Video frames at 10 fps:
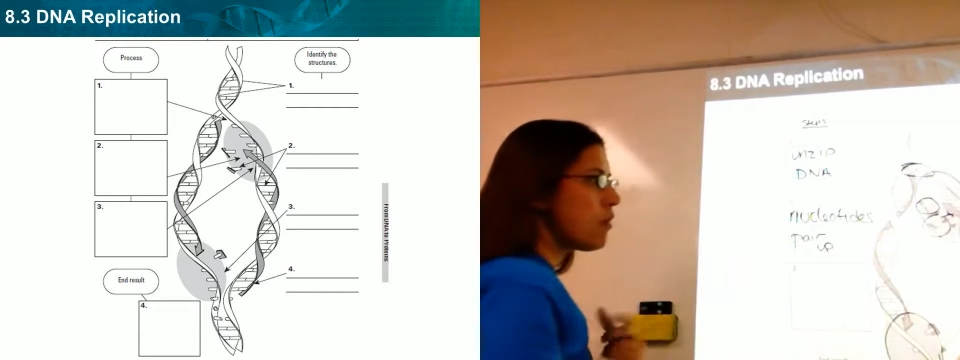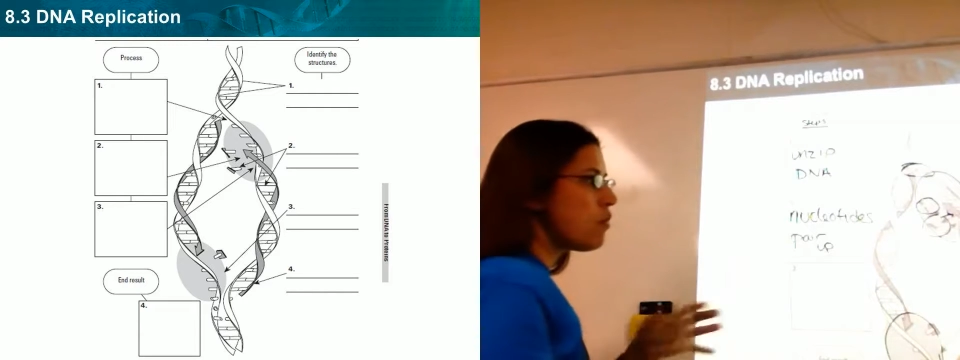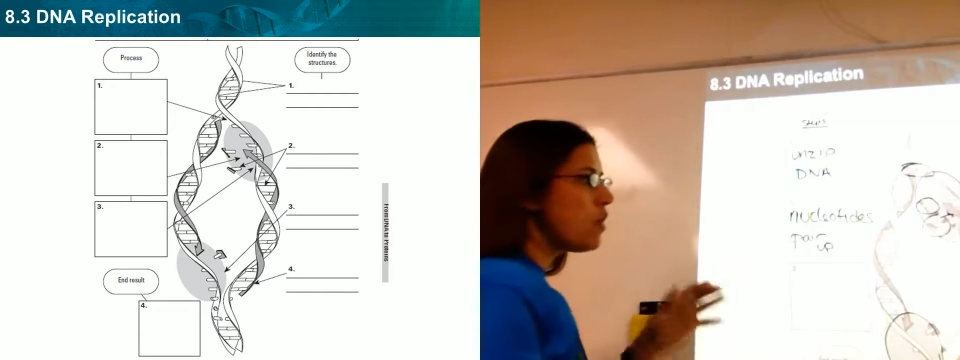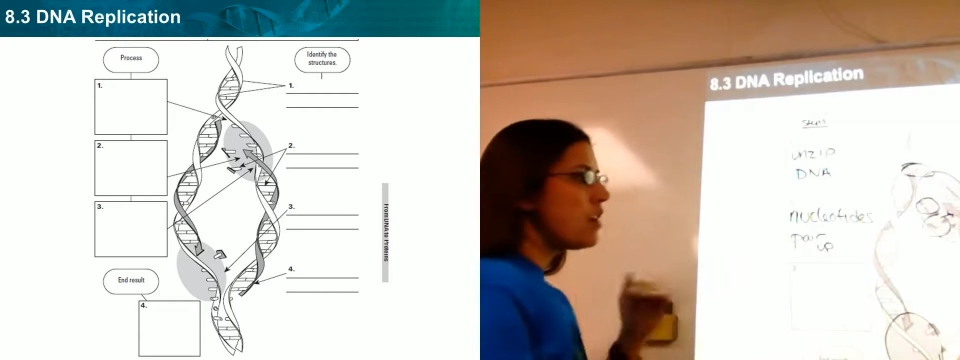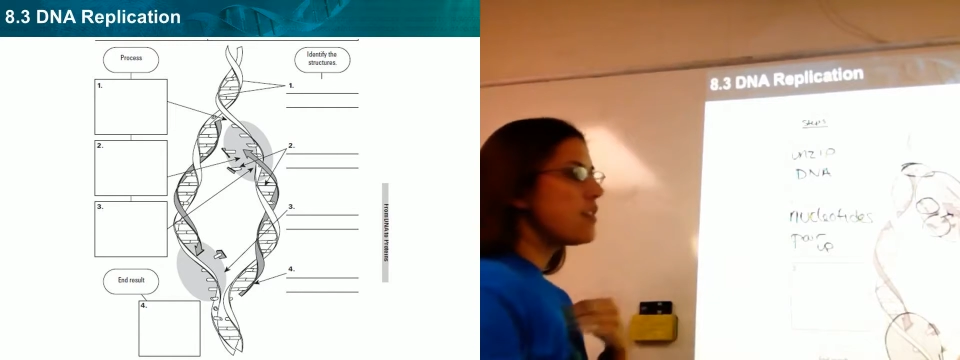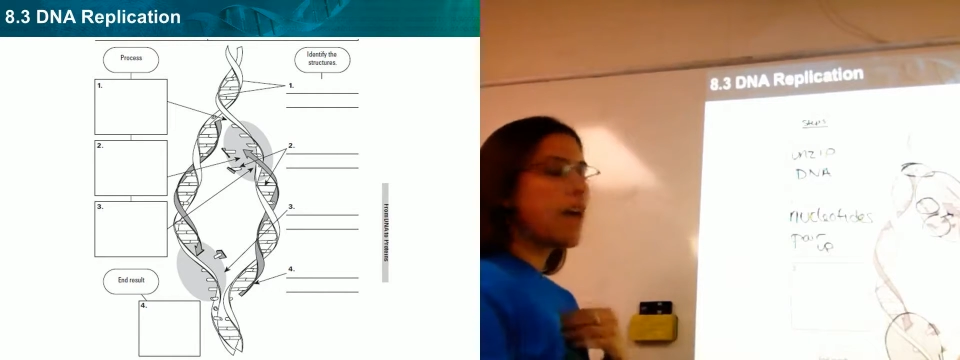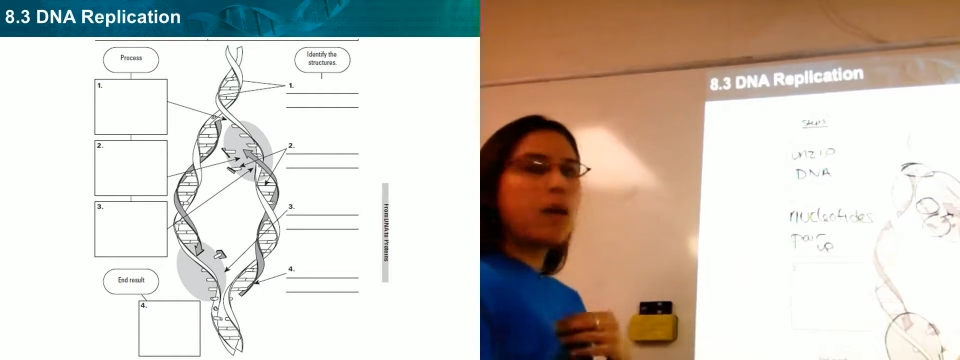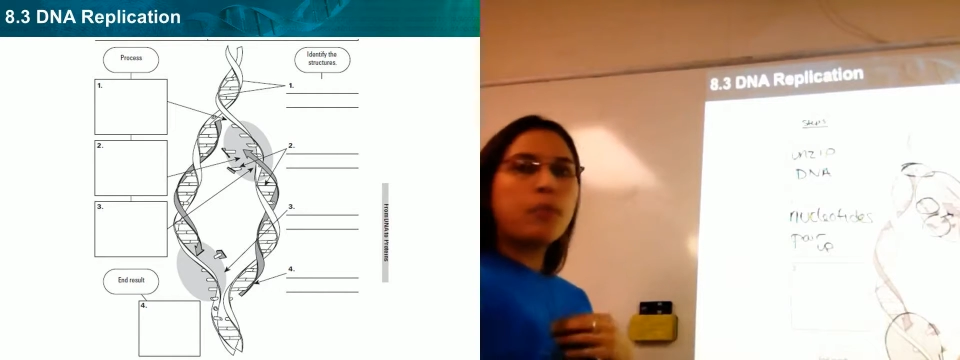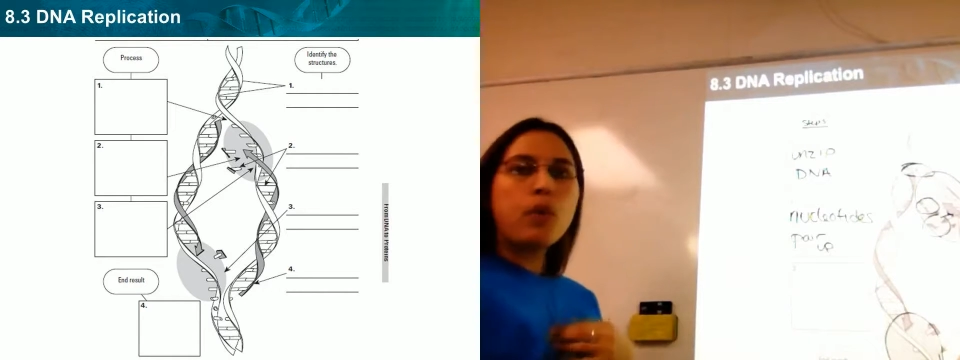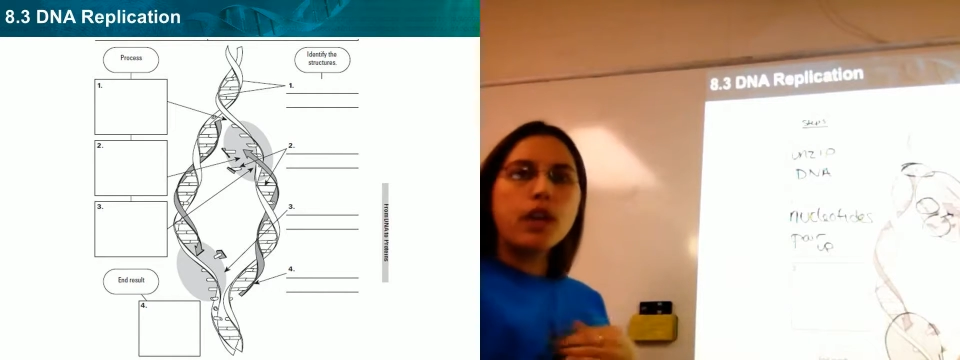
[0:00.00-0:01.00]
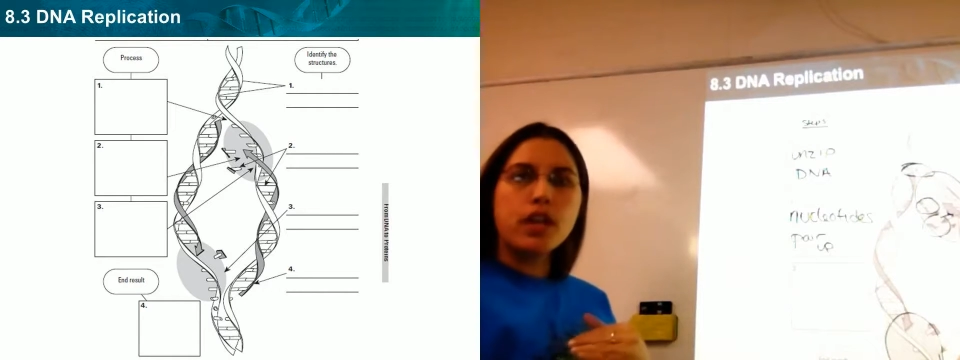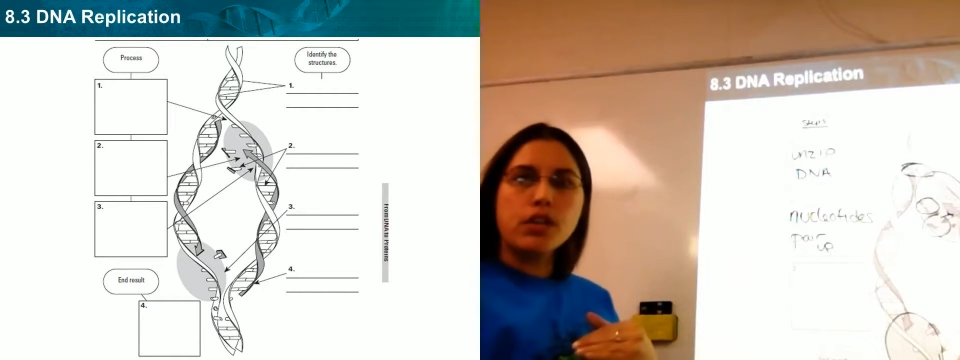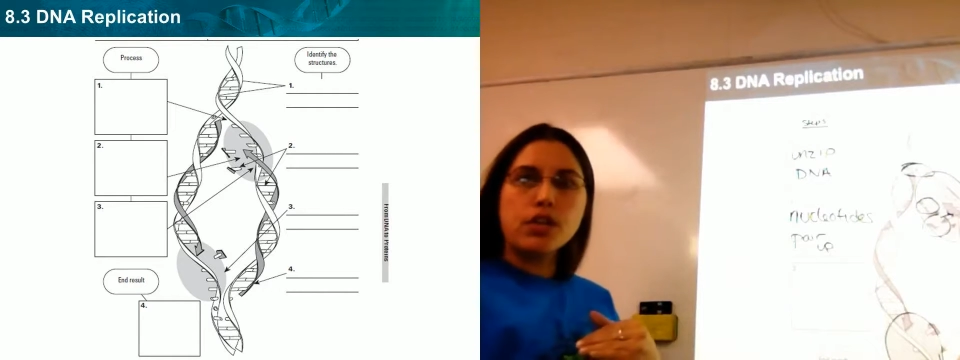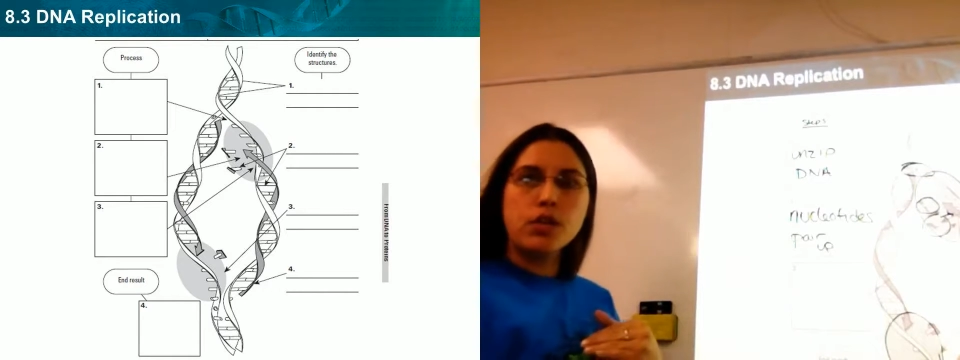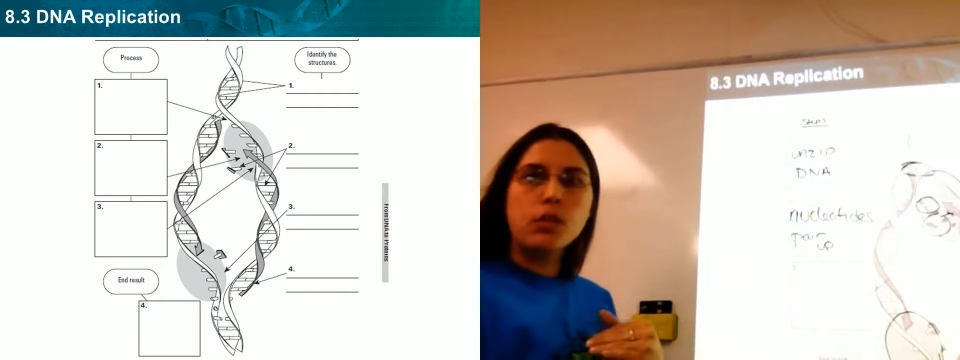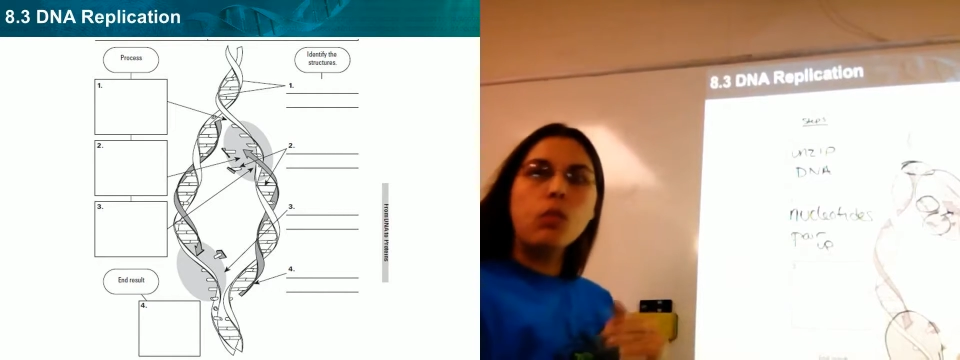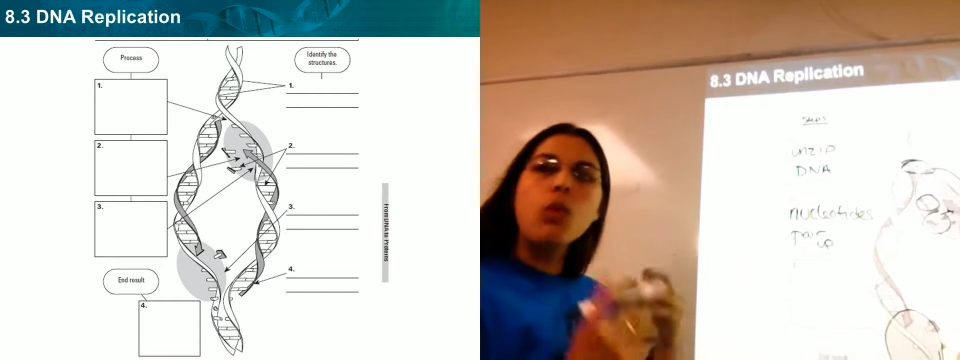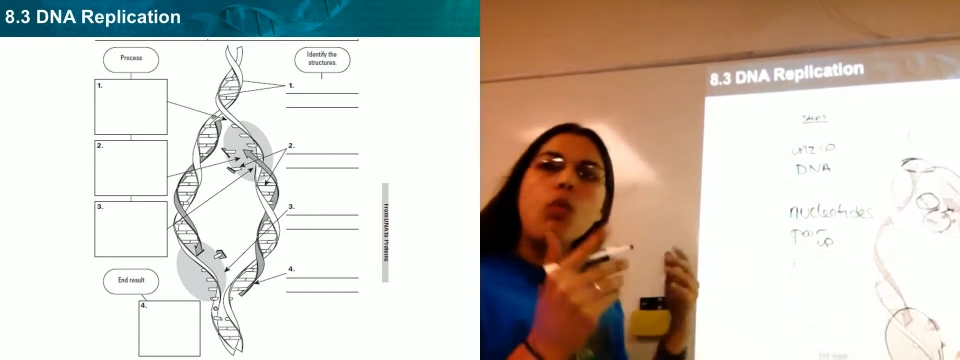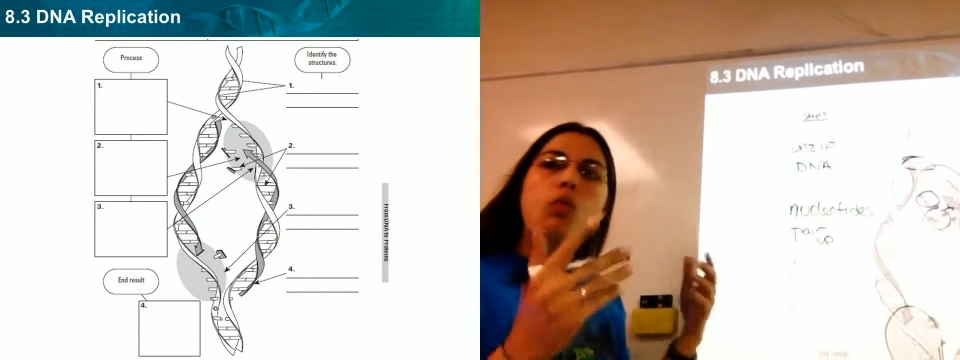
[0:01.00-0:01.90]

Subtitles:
What is that pointing to? Well,